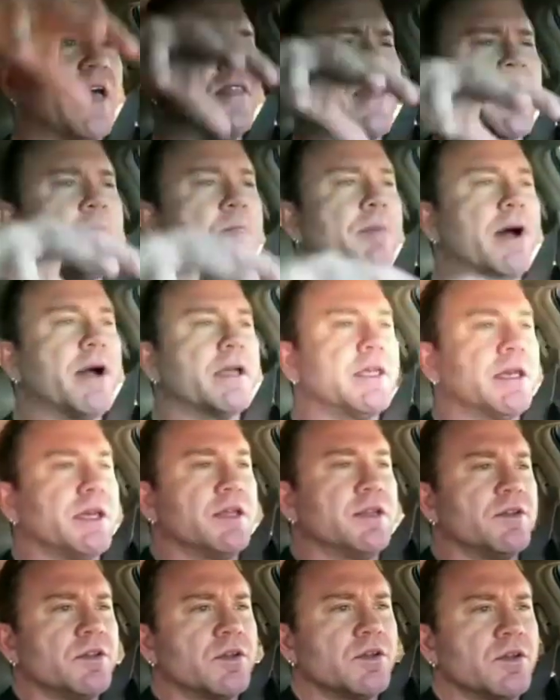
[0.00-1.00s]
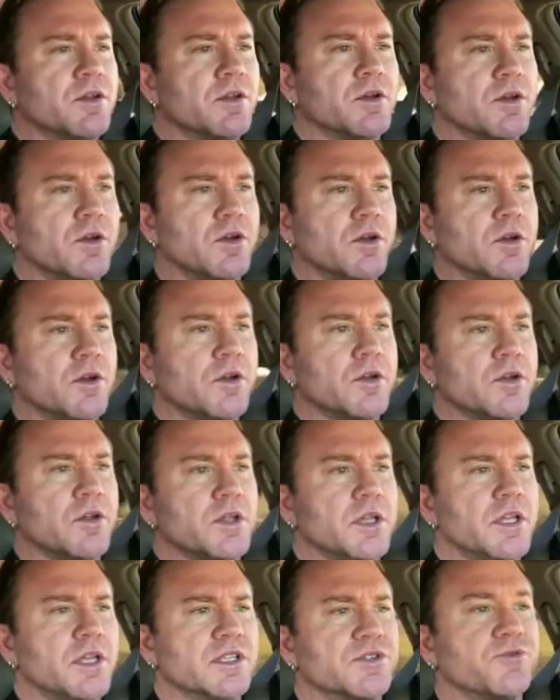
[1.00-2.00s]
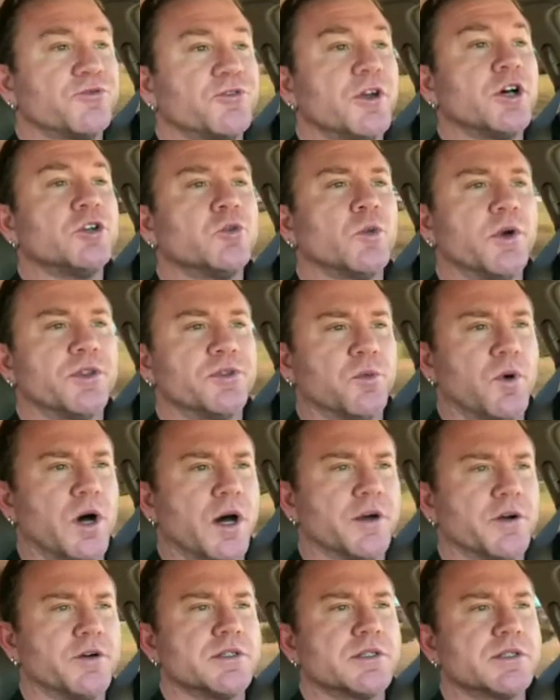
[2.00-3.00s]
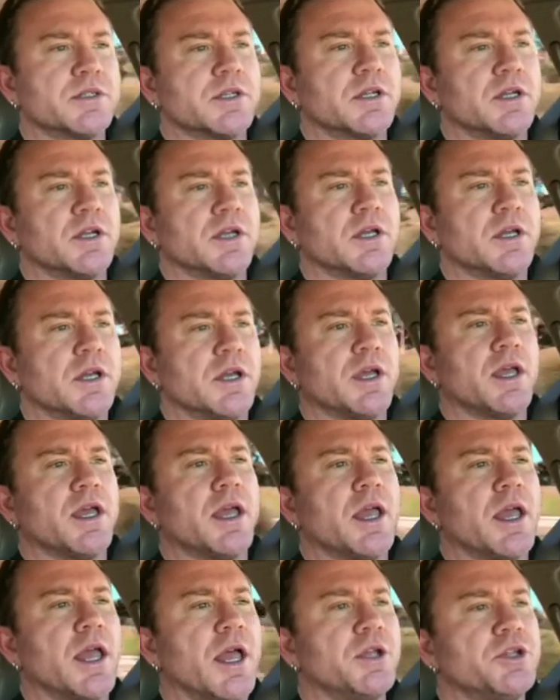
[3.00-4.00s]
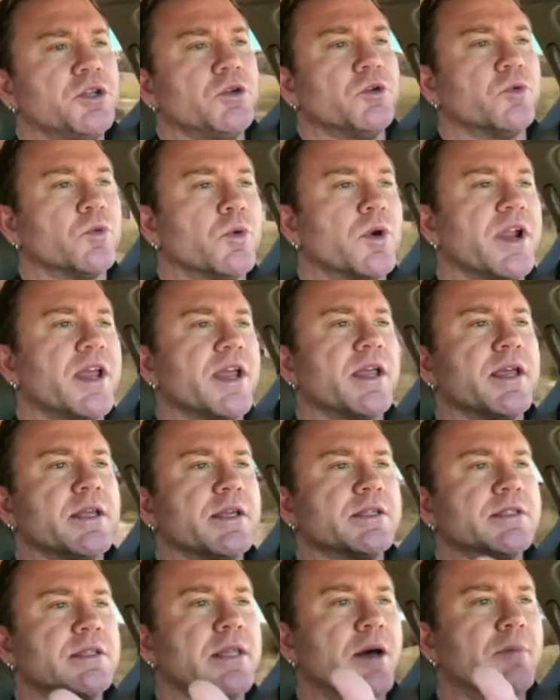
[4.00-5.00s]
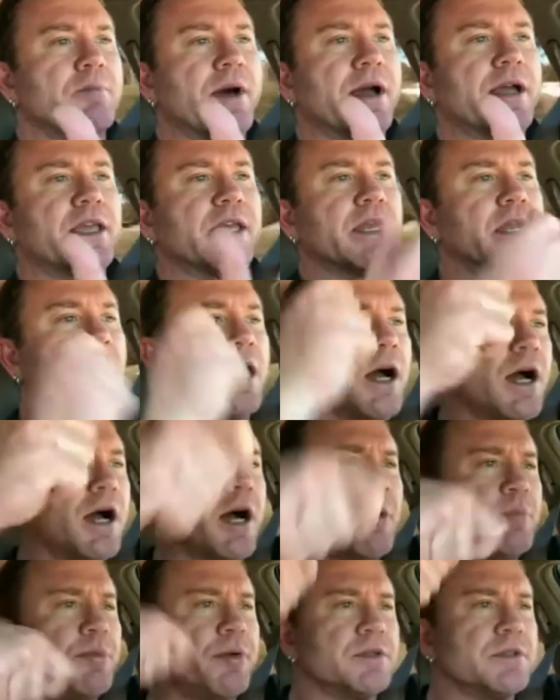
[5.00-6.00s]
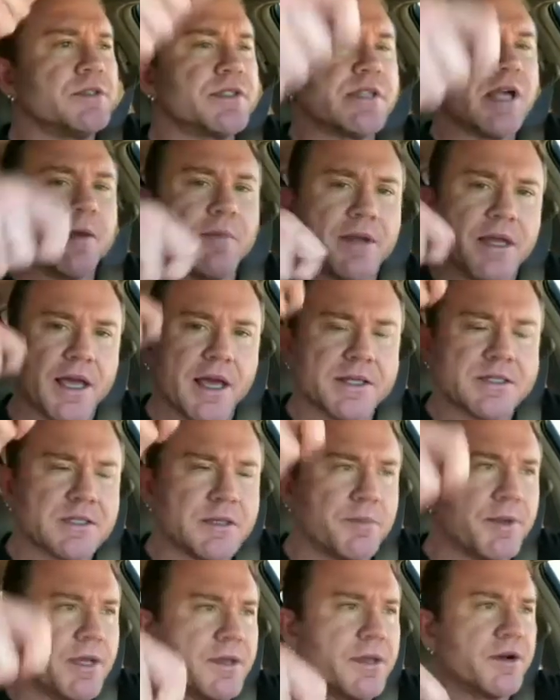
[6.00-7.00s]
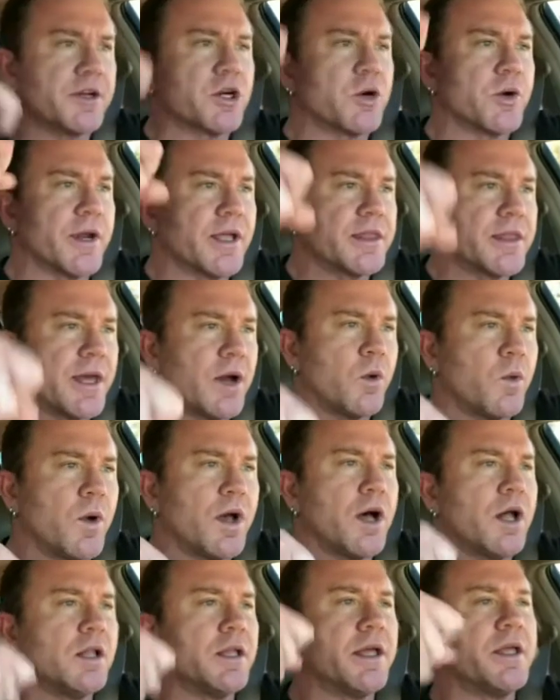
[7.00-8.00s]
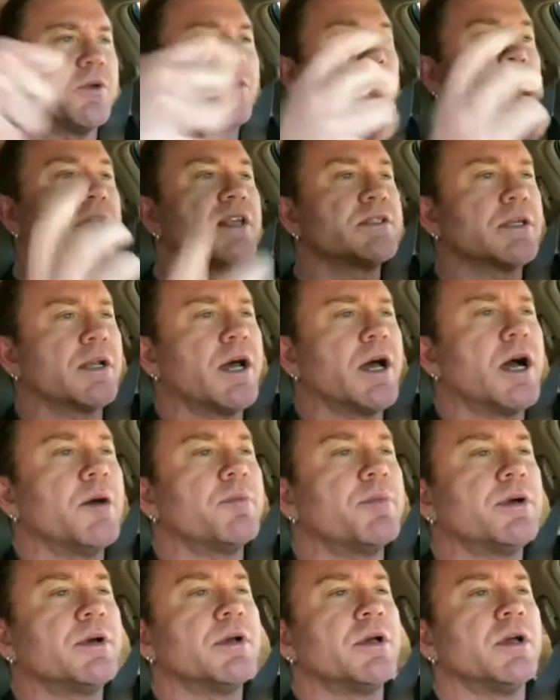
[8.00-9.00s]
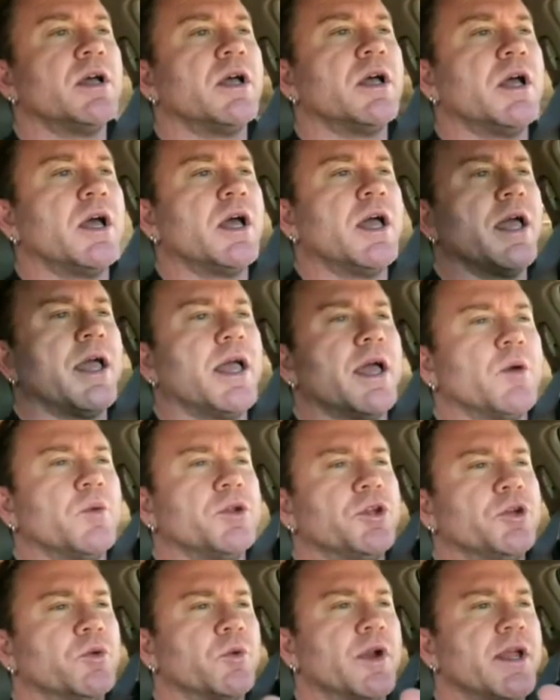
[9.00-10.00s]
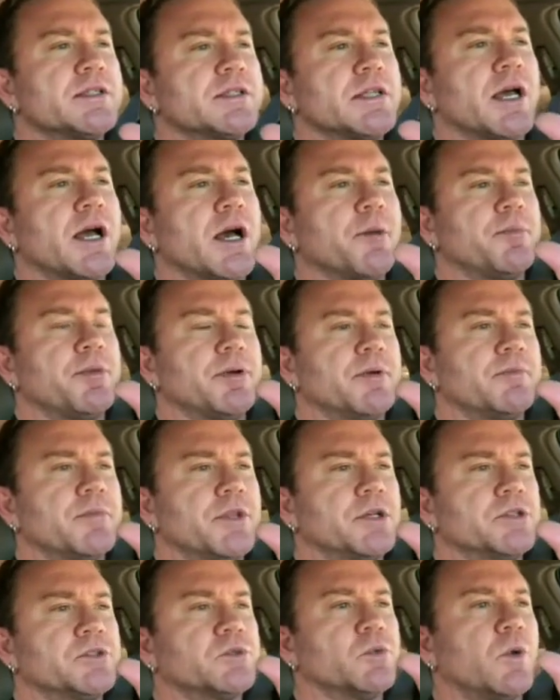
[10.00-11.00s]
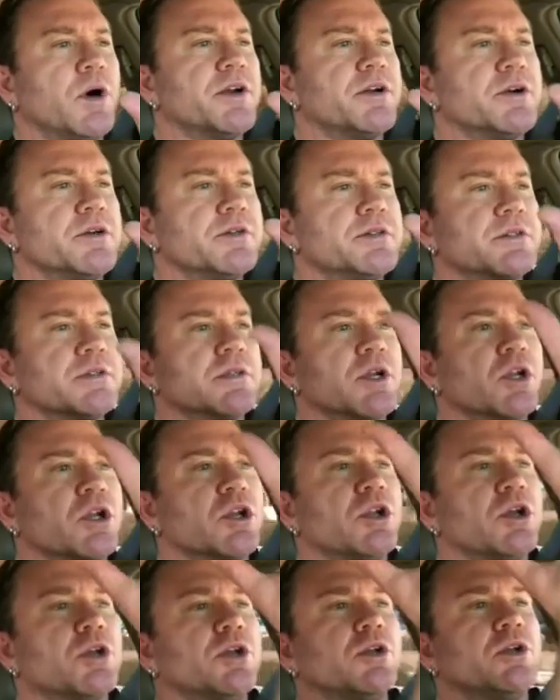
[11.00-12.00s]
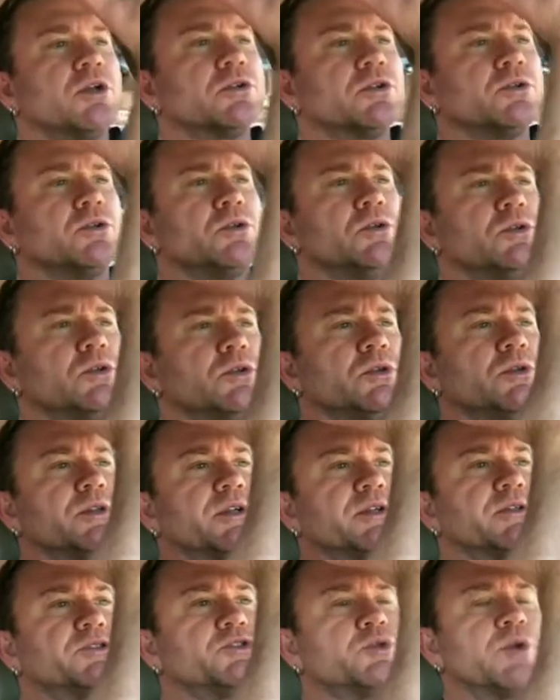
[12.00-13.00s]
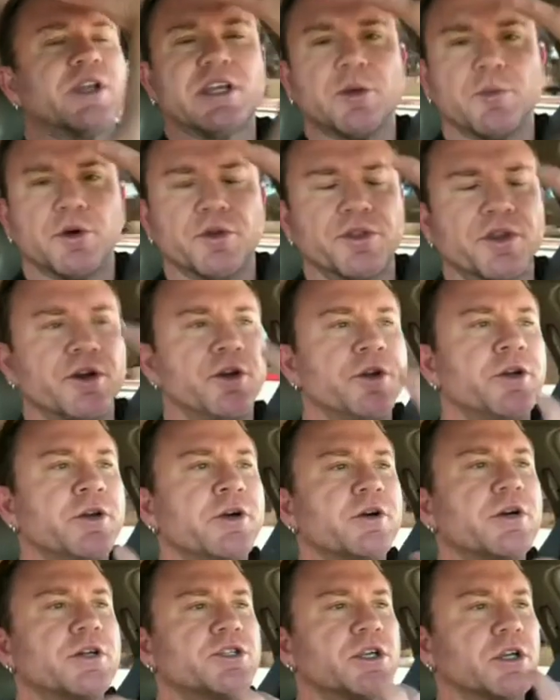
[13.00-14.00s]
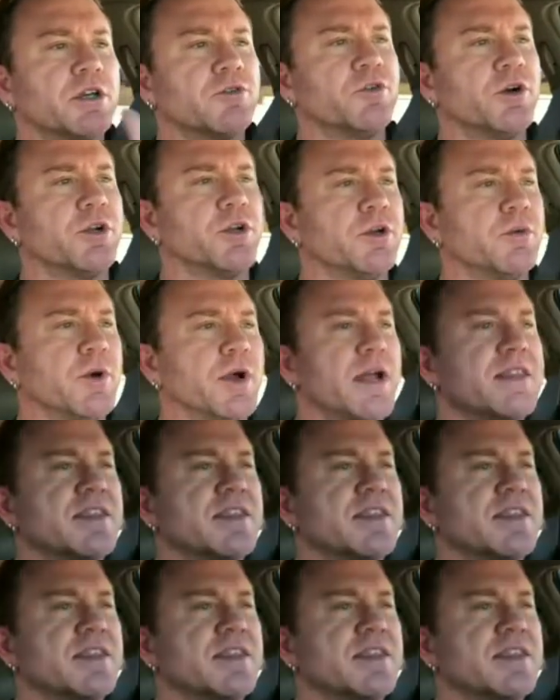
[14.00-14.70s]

and that bucket is filled with waters, and you raise that bucket up. Somebody has to be there to crank that well and raise it up. And when you raise up those waters, ooh, they're drinkable, they're nourishing for you,